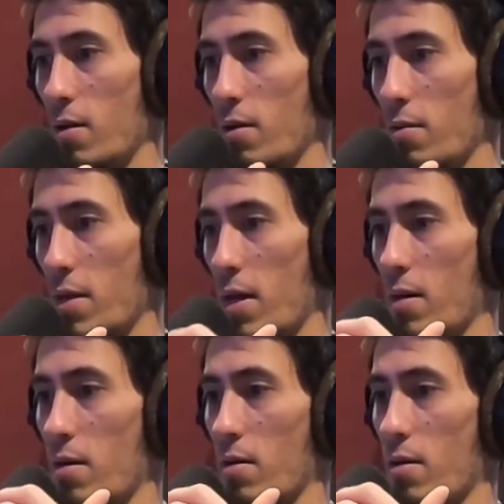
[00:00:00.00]

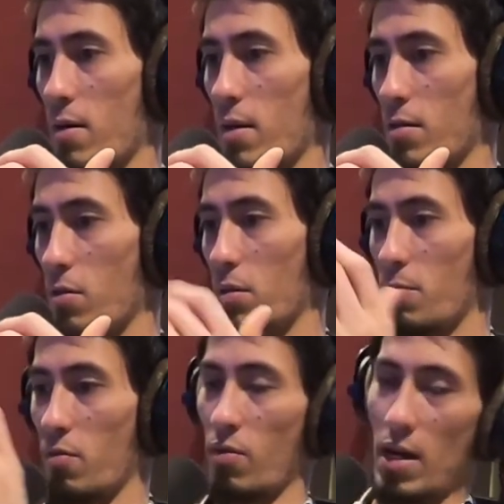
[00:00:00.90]
that is only
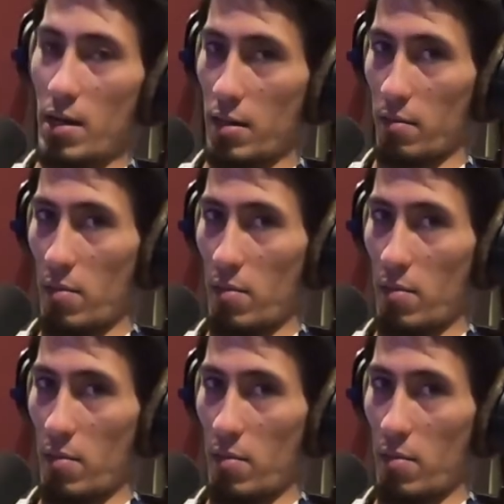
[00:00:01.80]
providing